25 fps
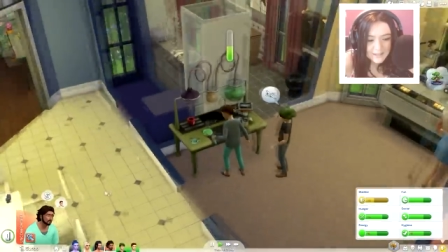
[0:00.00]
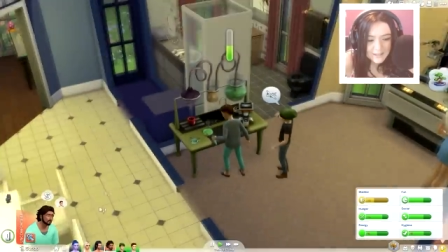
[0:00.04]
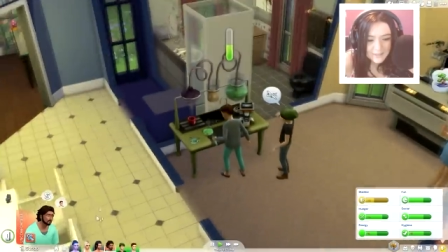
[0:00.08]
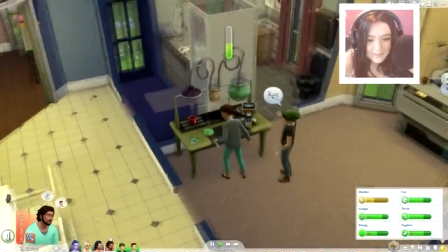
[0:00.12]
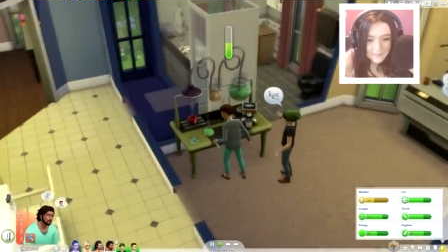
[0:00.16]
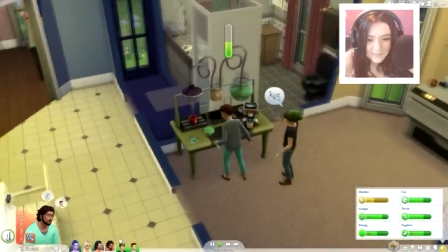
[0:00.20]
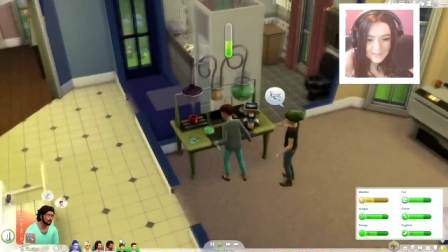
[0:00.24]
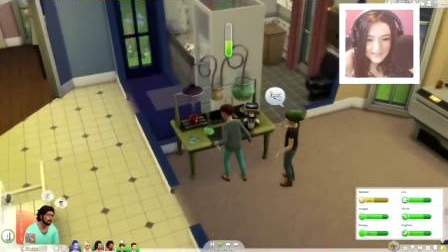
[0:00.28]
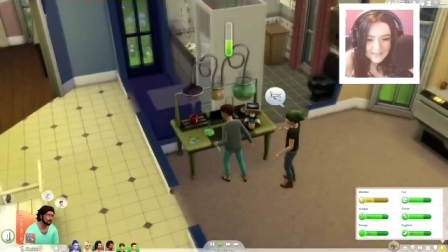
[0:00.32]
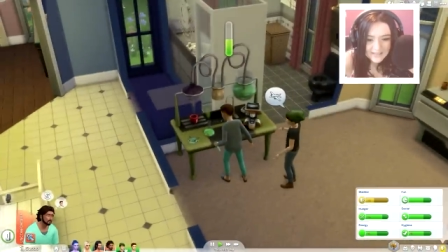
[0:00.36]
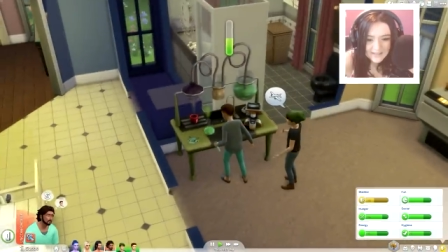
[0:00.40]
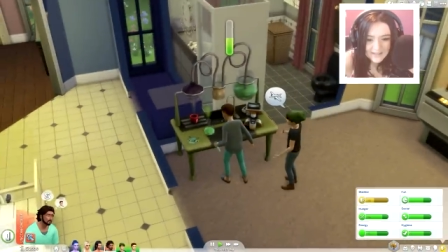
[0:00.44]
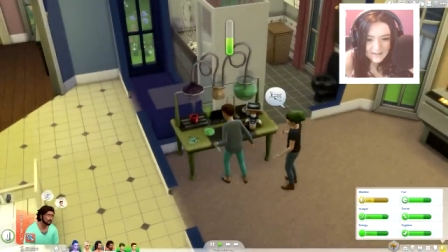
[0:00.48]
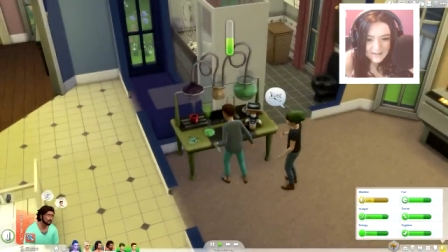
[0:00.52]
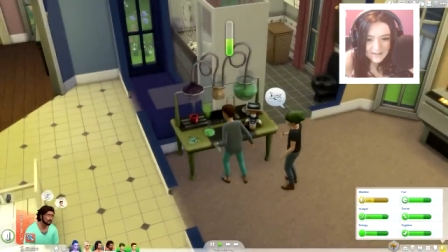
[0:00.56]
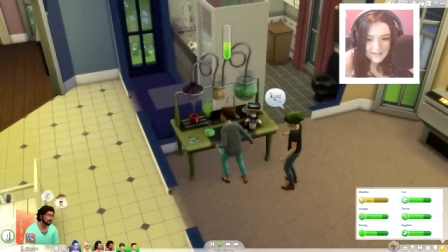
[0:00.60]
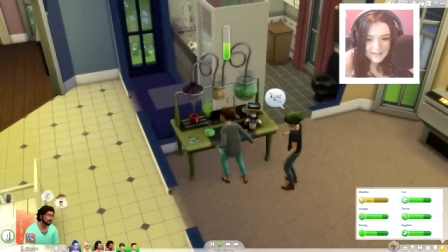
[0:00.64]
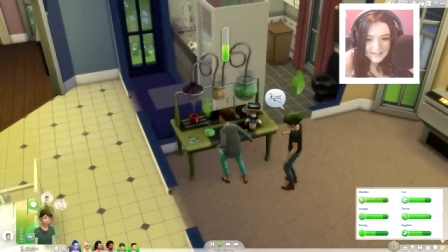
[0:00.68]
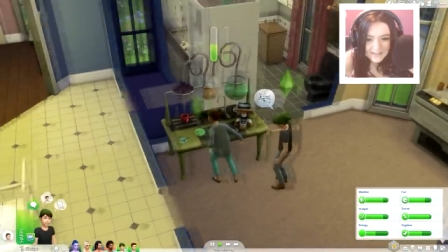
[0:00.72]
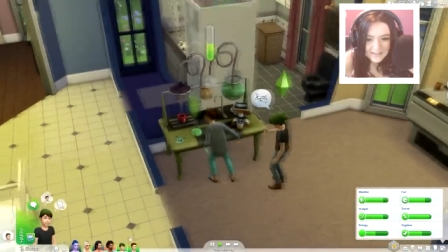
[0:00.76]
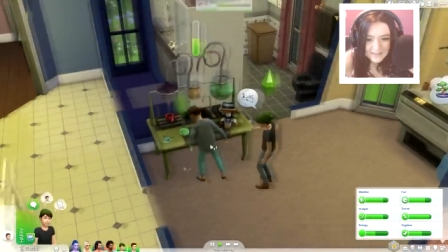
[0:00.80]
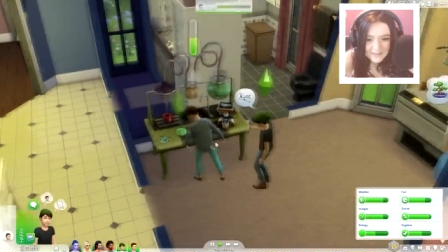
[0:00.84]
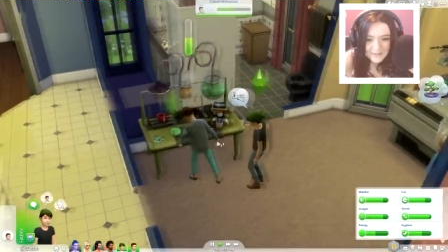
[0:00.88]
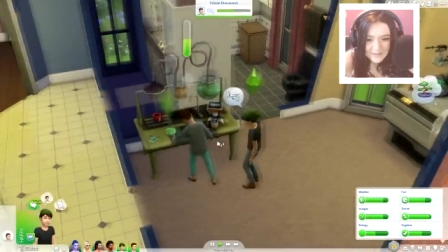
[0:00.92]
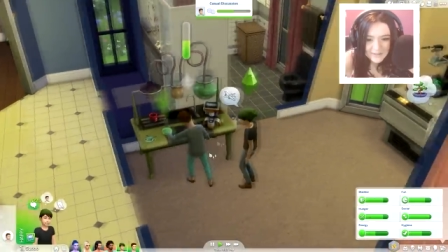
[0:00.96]
so the boys
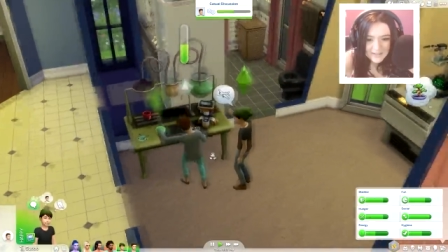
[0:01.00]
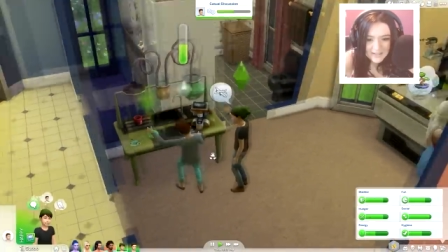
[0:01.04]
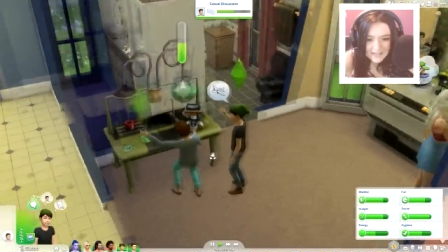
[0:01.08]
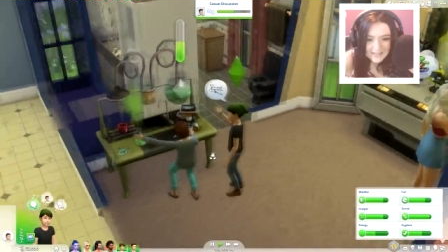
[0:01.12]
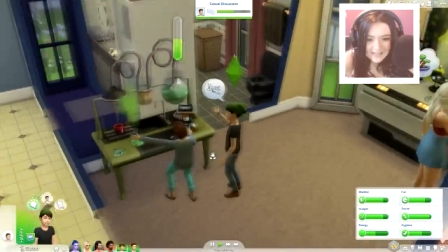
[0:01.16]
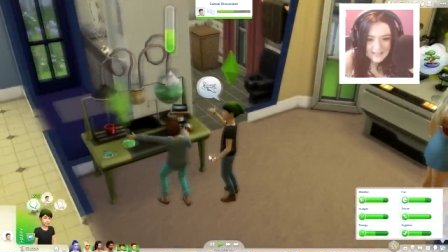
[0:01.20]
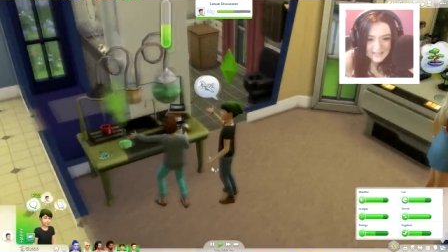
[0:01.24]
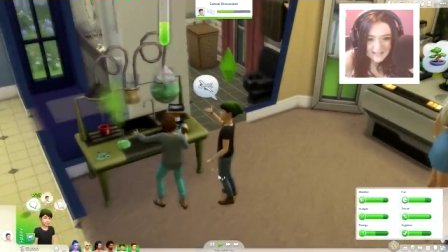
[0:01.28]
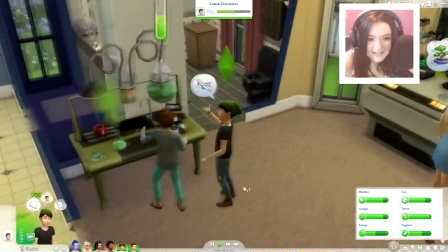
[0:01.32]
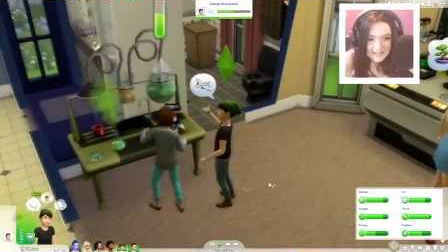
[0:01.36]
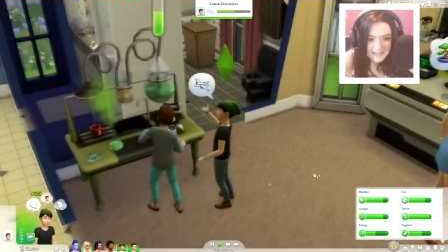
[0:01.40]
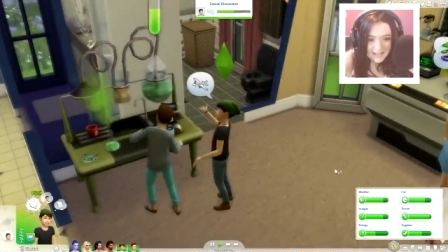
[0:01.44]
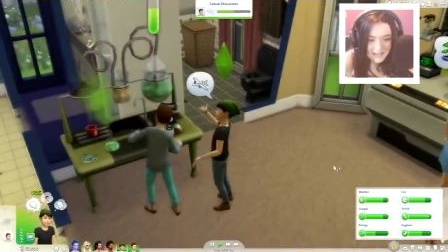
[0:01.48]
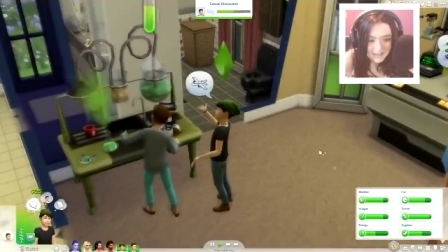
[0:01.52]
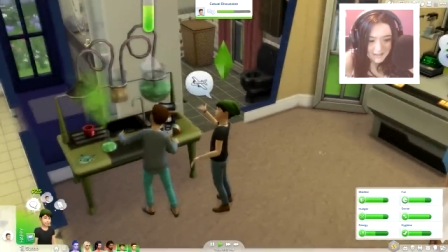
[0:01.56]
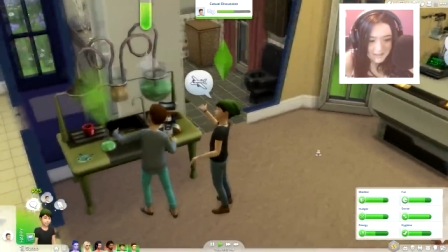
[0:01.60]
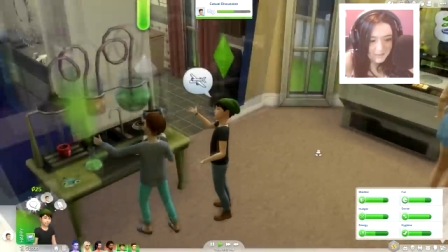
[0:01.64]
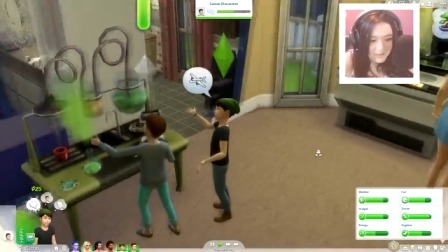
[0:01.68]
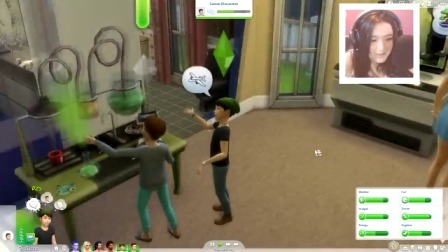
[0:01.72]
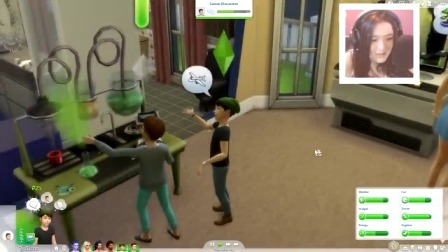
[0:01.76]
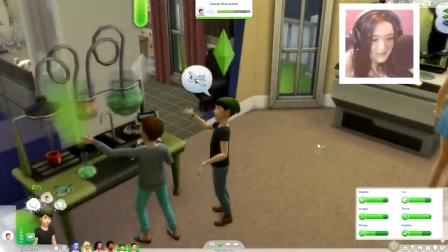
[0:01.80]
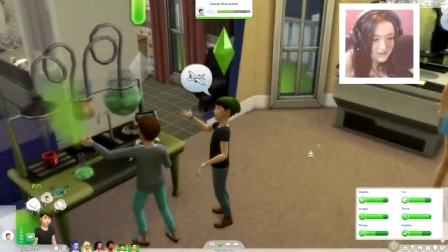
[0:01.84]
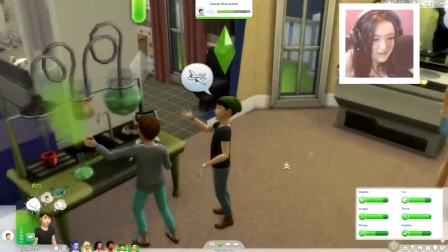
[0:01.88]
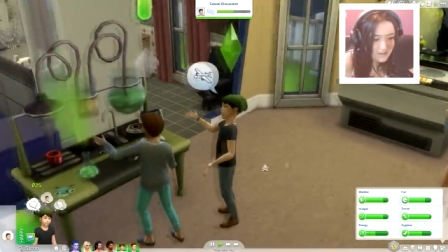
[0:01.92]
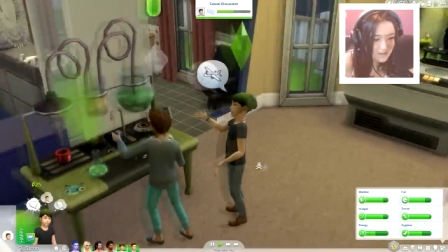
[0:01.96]
are socializing
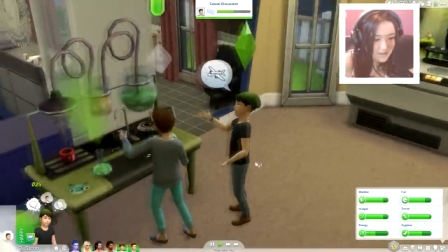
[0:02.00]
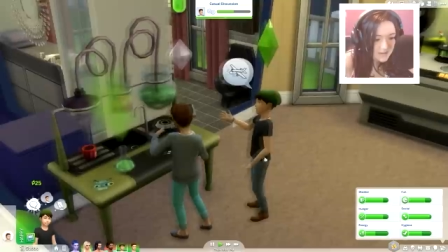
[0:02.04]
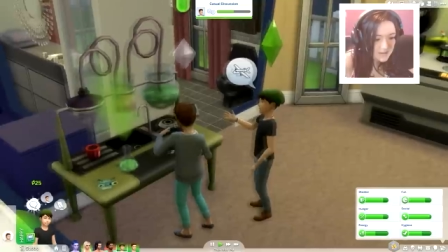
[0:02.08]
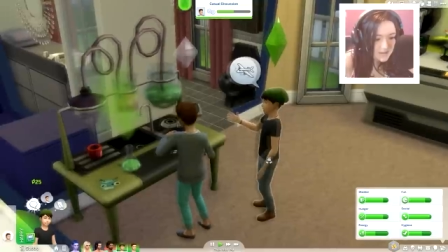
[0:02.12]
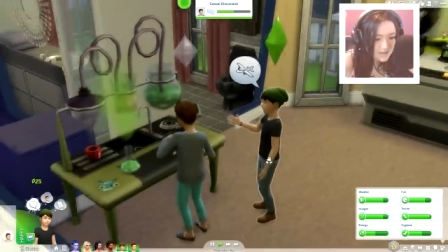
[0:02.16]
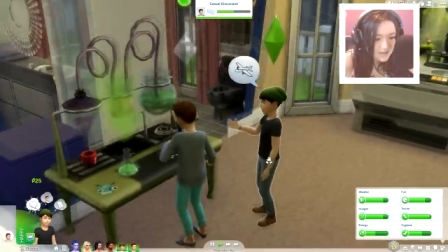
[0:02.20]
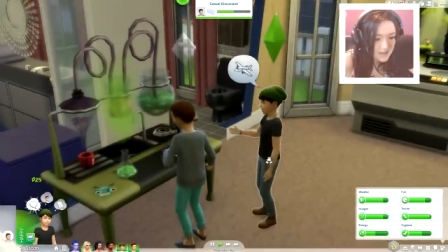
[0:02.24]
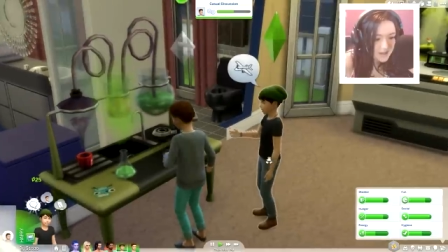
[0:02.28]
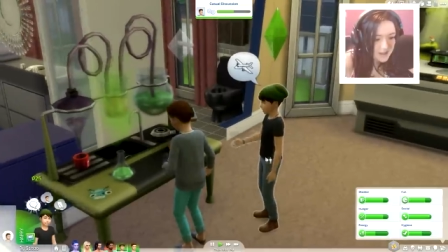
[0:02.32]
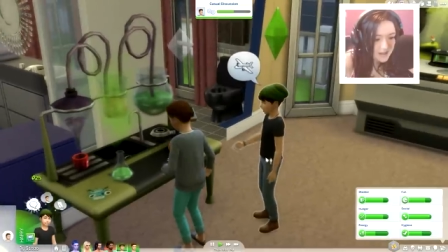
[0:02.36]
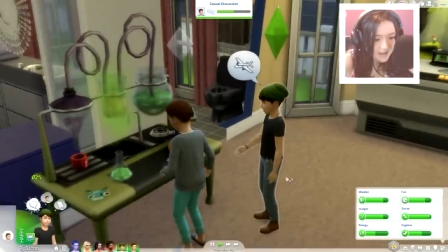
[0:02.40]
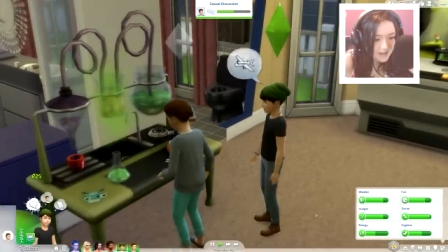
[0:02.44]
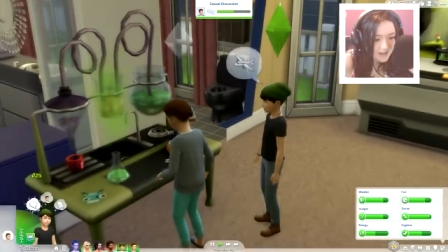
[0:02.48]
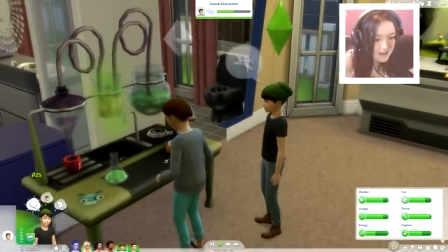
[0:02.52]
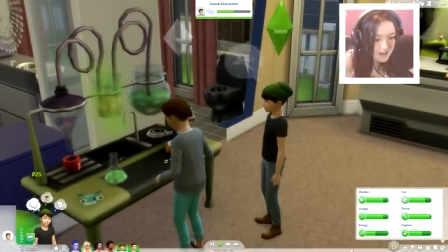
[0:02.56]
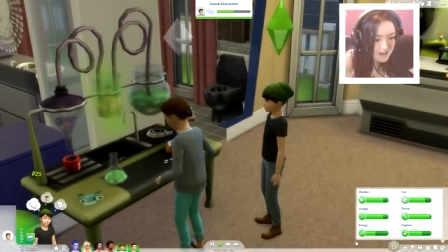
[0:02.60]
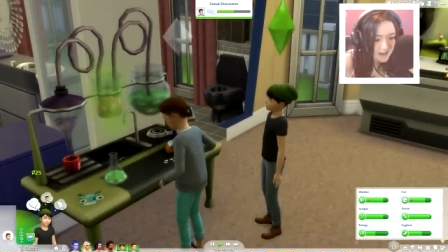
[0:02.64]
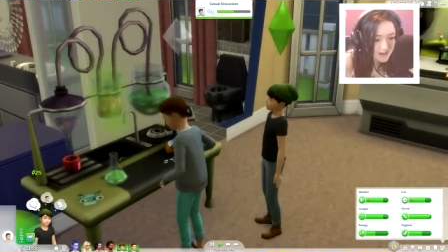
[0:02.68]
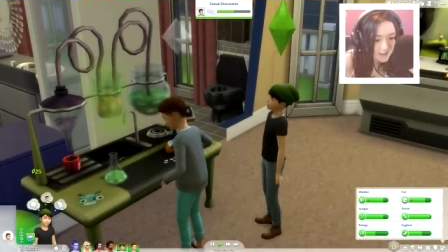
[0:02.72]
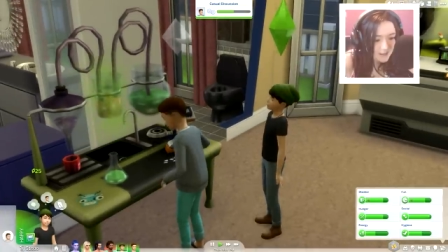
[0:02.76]
together, which is always good.